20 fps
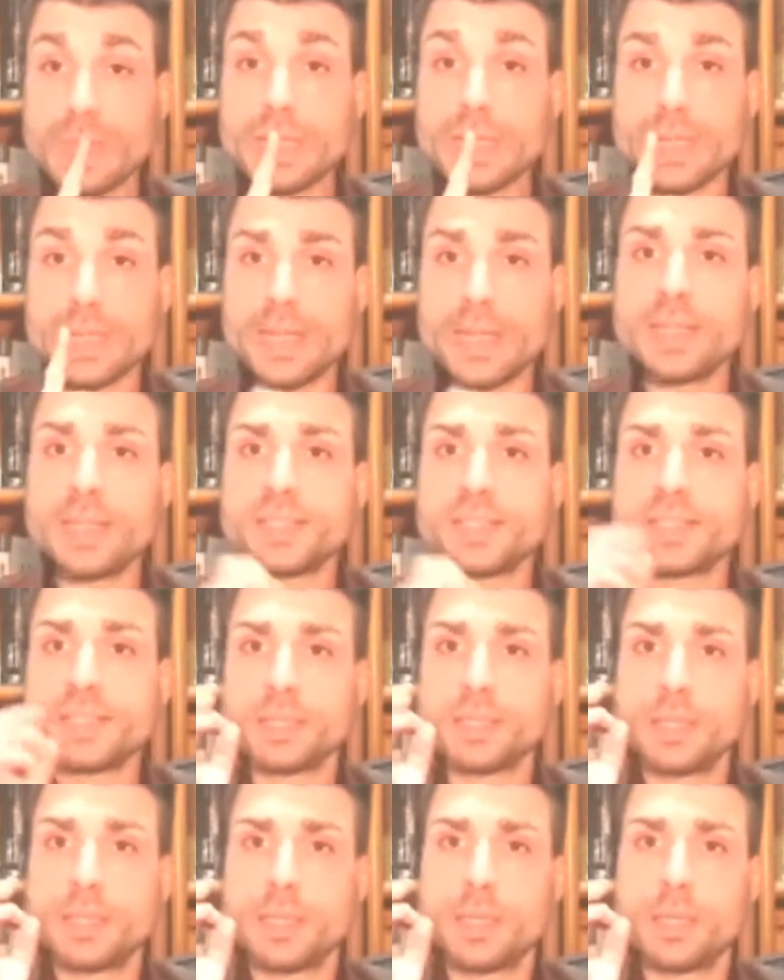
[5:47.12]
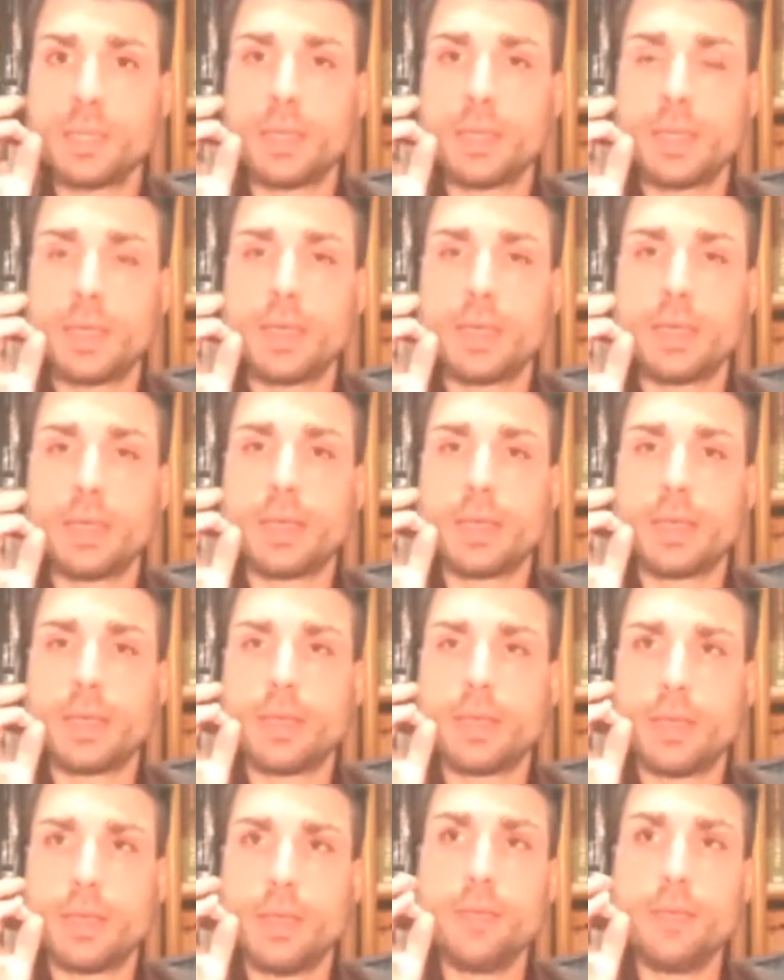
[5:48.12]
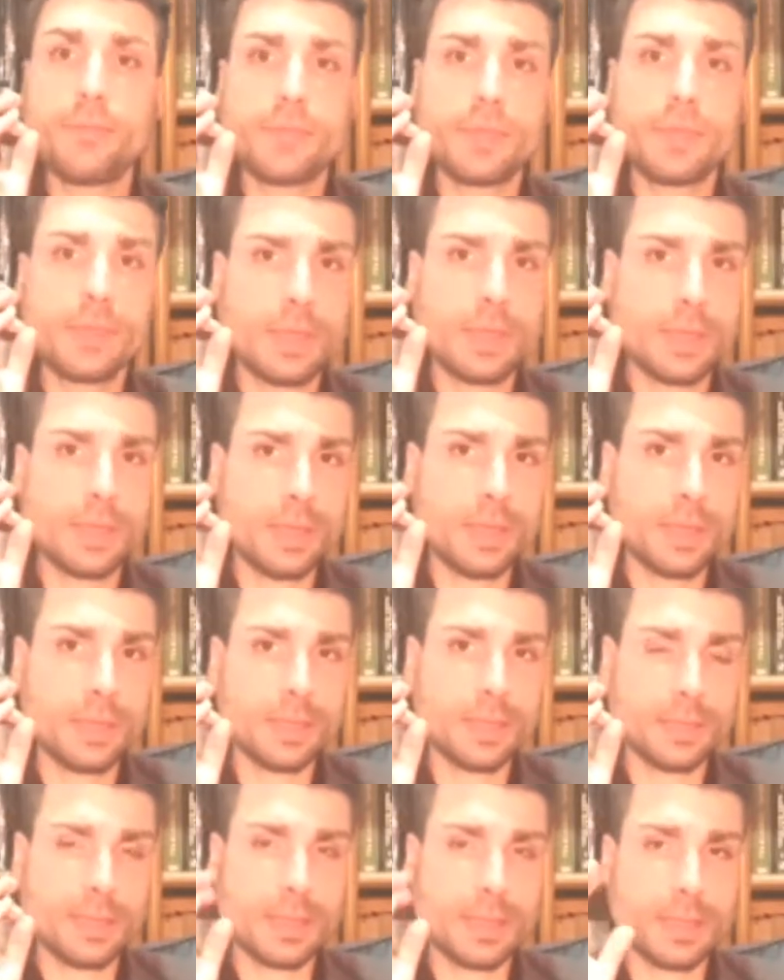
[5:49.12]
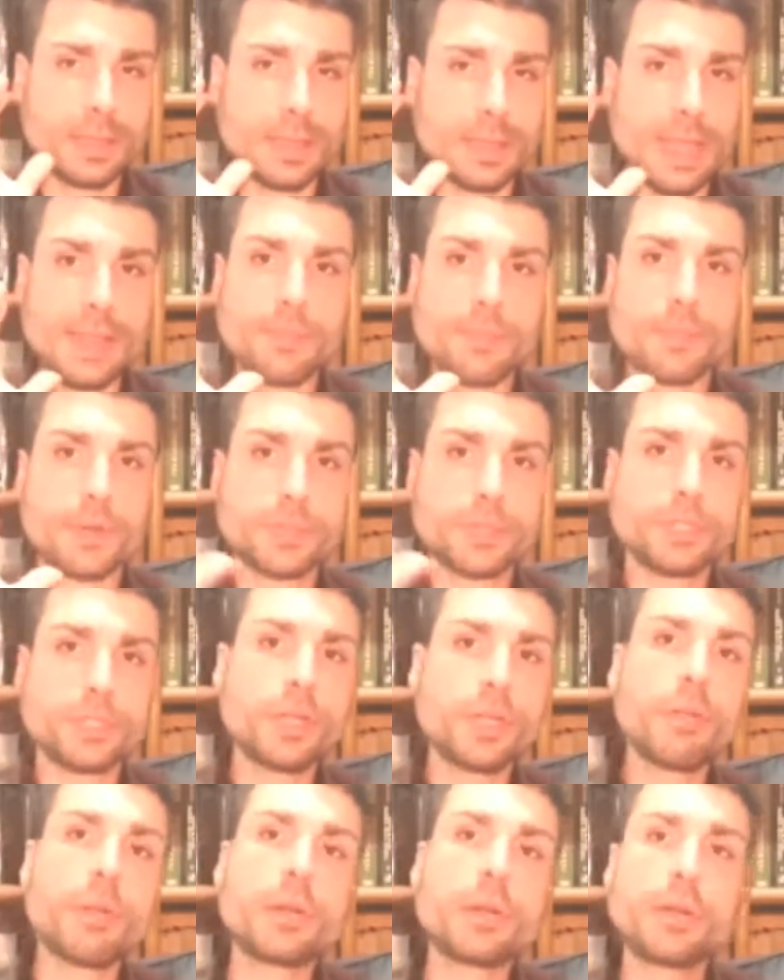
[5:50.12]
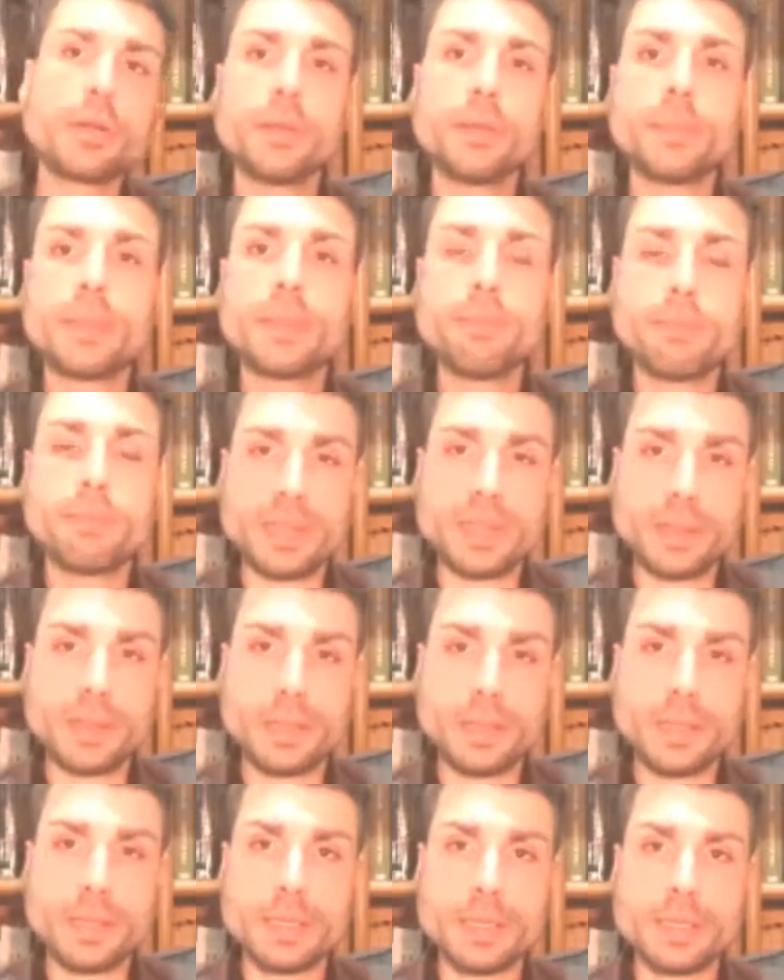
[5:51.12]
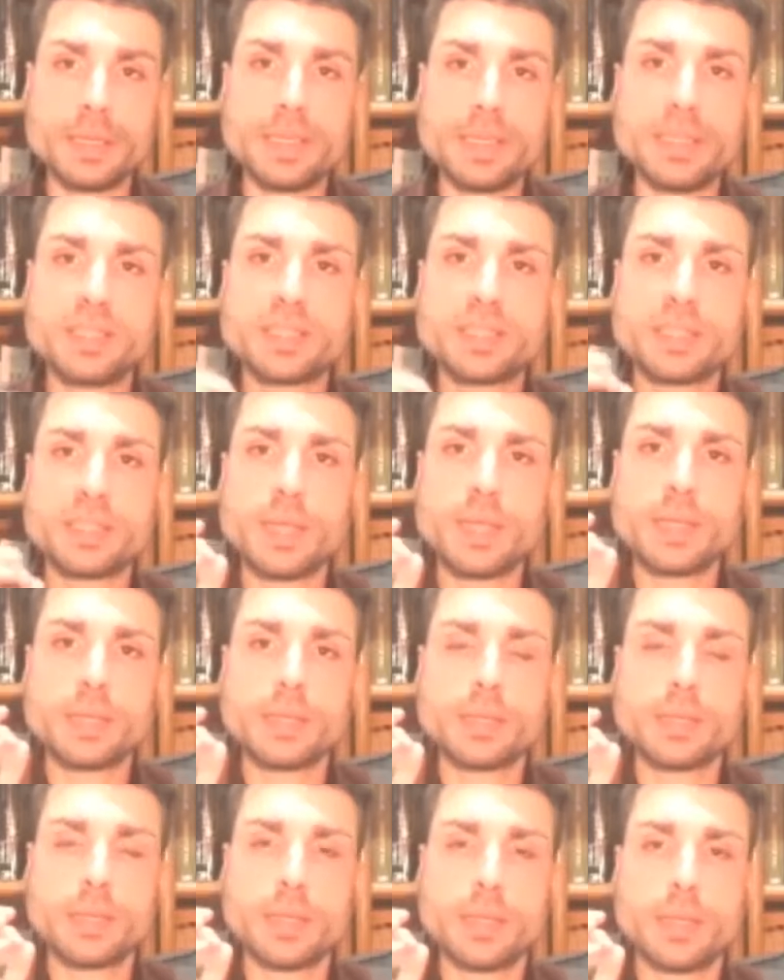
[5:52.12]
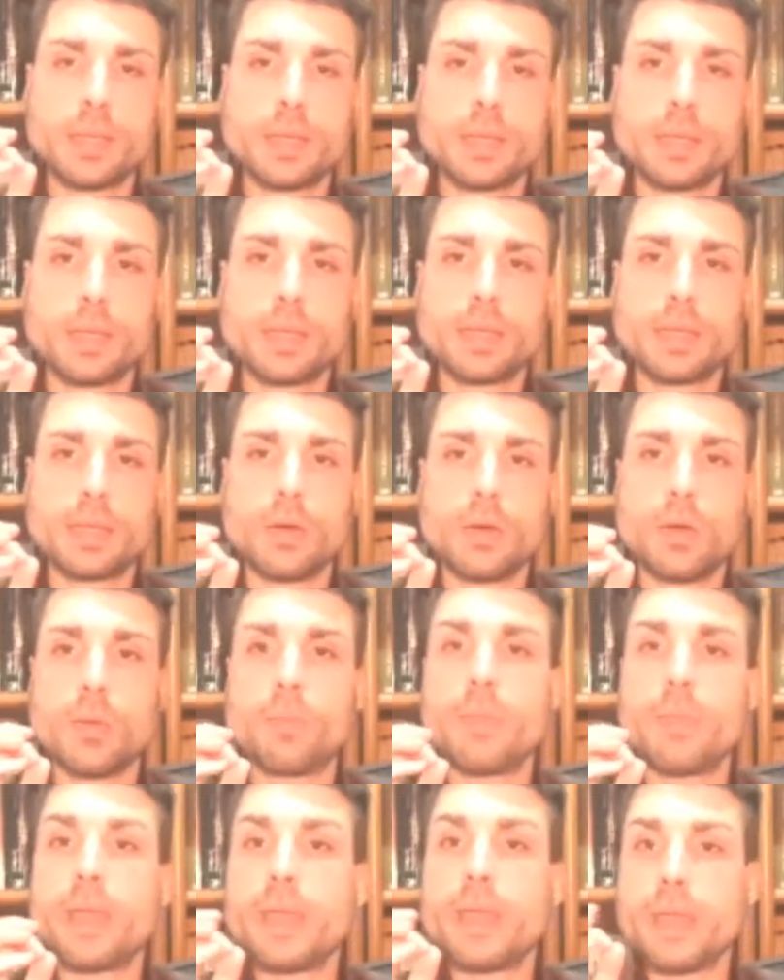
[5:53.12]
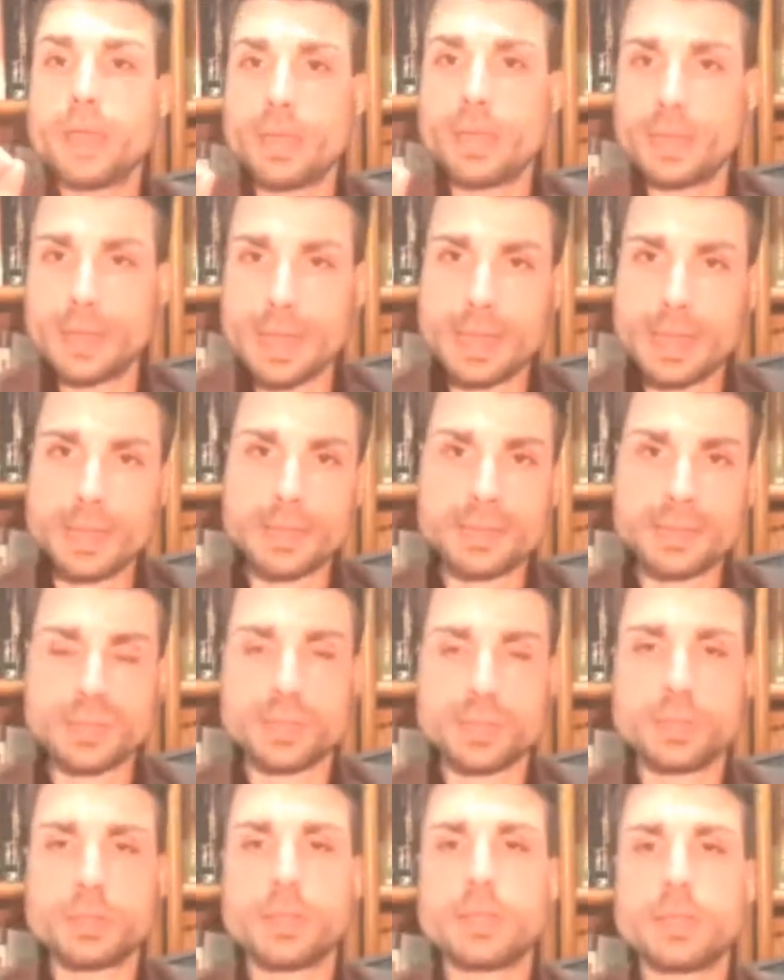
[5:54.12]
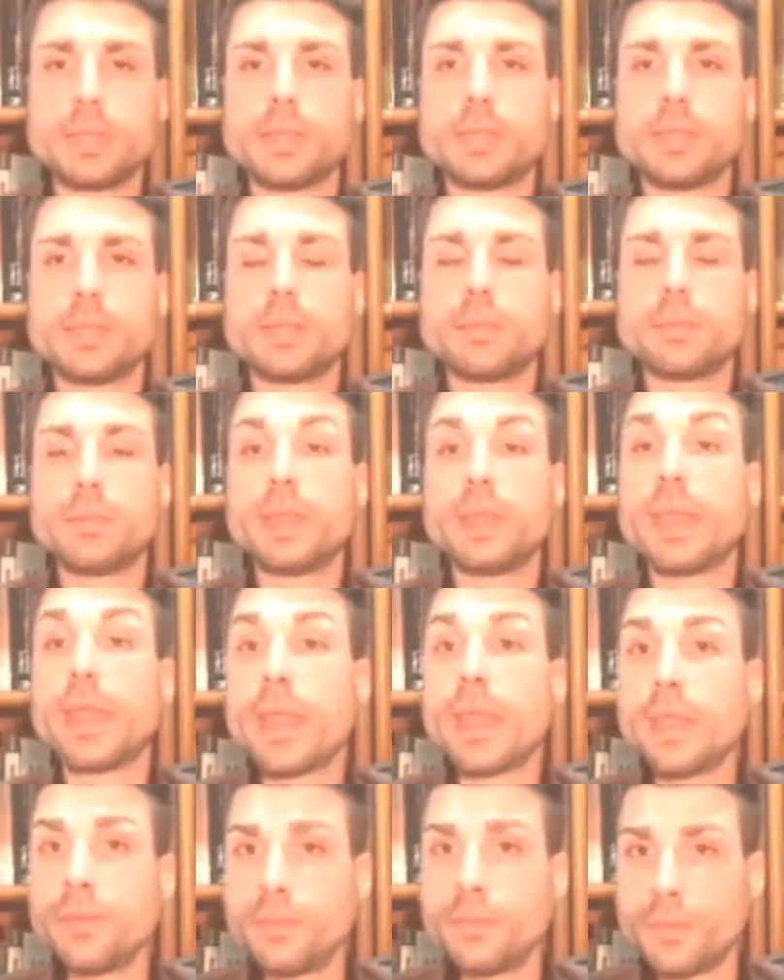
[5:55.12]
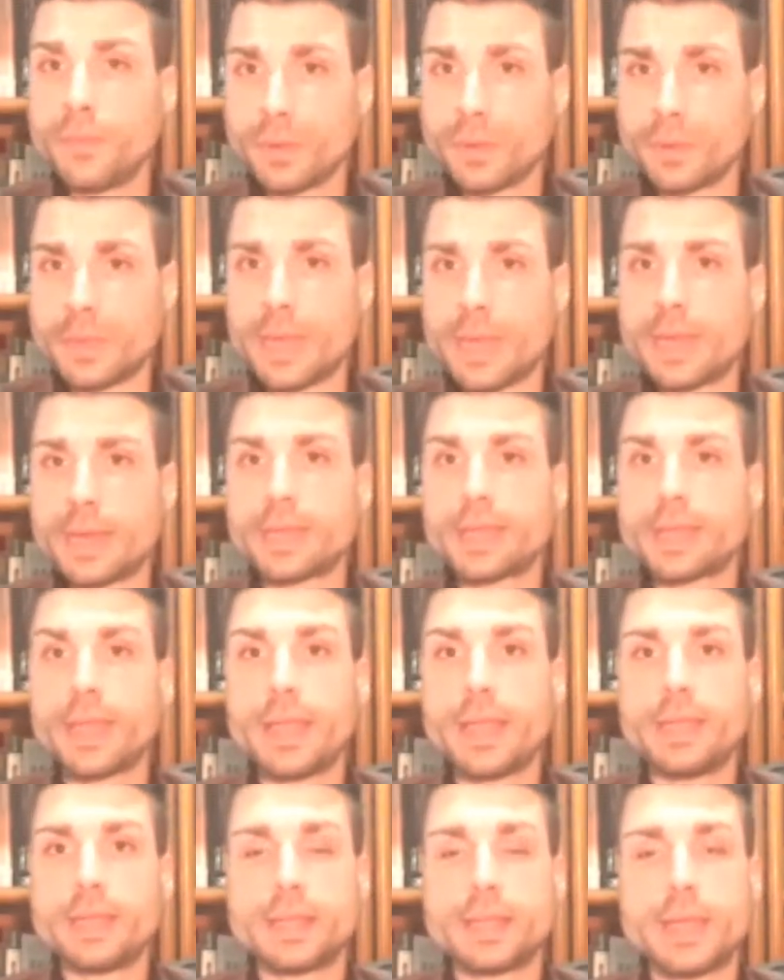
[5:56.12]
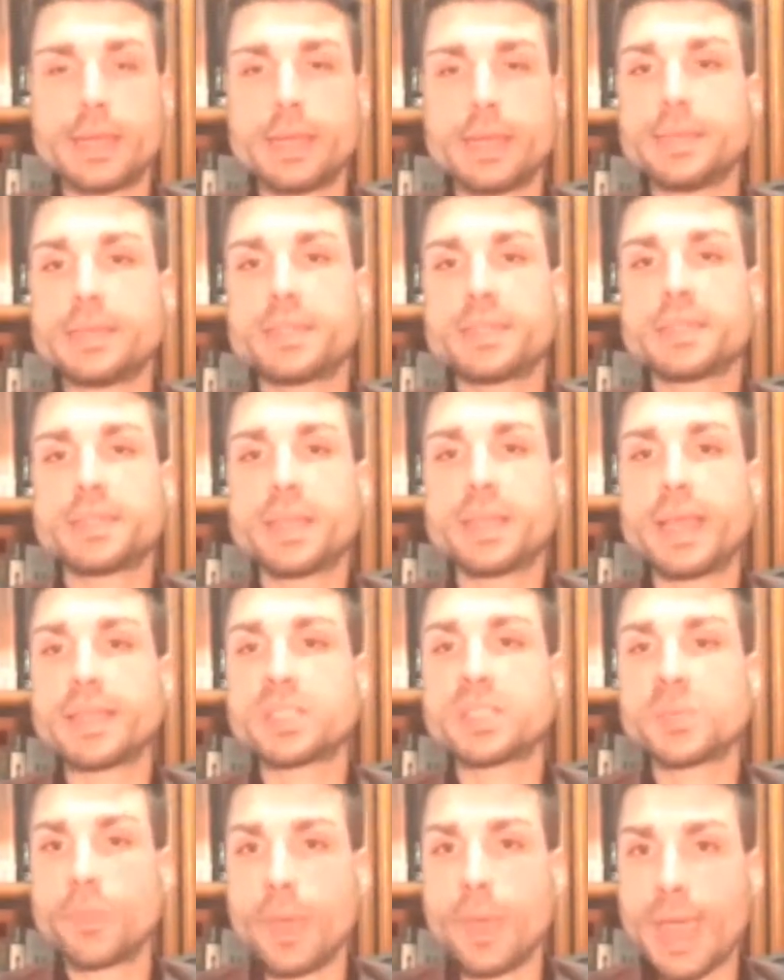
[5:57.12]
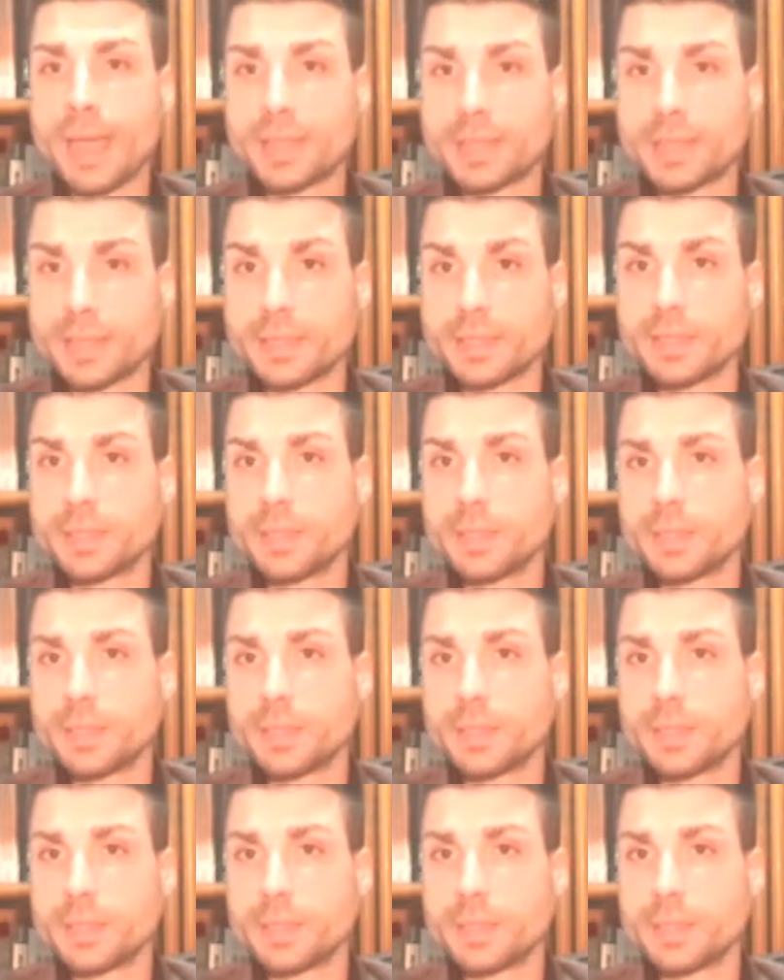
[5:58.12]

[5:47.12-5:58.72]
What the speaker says: because if that particular human being does not obey that certain behavior that is expected,